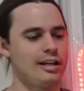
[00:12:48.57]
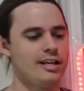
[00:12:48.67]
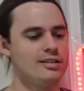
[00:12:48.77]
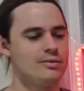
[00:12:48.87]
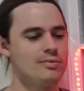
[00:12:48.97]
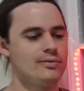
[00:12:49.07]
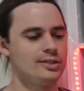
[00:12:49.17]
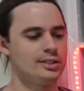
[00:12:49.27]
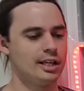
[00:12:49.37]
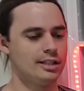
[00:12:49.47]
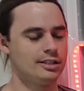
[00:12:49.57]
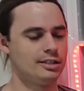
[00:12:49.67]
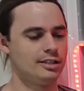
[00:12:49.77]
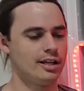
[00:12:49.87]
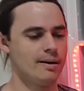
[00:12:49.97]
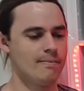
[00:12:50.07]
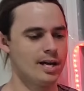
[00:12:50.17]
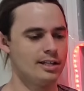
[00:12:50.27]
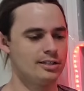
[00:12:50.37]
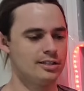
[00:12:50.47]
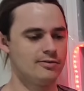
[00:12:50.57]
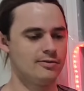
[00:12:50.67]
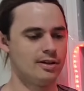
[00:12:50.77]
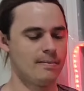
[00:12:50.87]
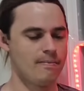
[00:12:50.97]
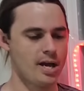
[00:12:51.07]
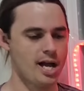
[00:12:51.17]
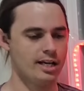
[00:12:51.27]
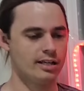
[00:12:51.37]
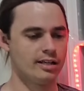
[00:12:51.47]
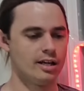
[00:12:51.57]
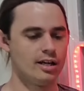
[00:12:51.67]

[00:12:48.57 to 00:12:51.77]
ended with such a massive bang.